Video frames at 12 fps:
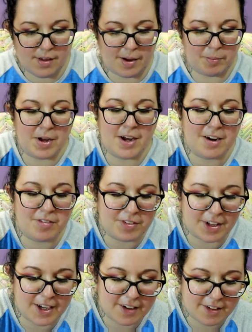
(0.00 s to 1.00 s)
I'm kind of
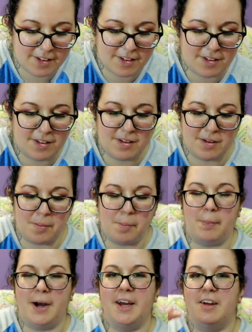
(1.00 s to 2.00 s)
like
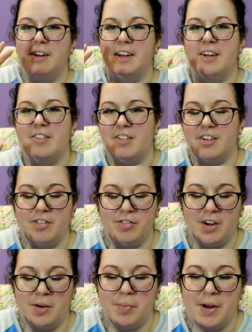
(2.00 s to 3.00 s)
mildly stuffed
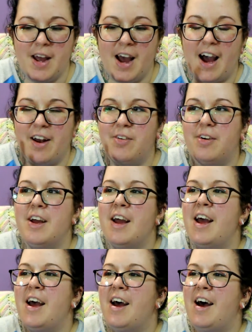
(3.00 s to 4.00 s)
up. I don't...
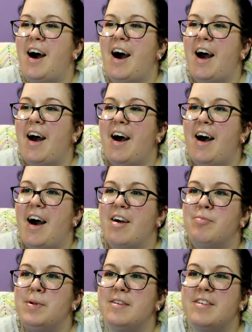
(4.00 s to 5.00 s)

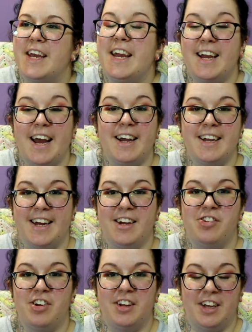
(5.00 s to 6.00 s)
I've been taking
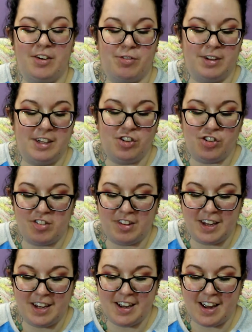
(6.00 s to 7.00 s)
Echinacea like
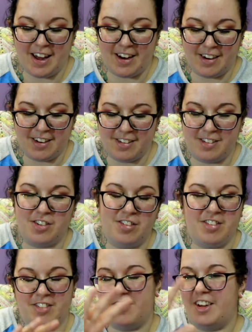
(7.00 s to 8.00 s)
religiously and
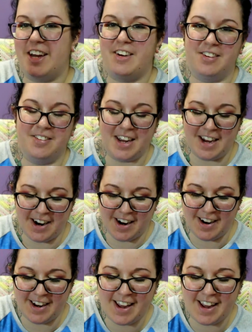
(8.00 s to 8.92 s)
just side note here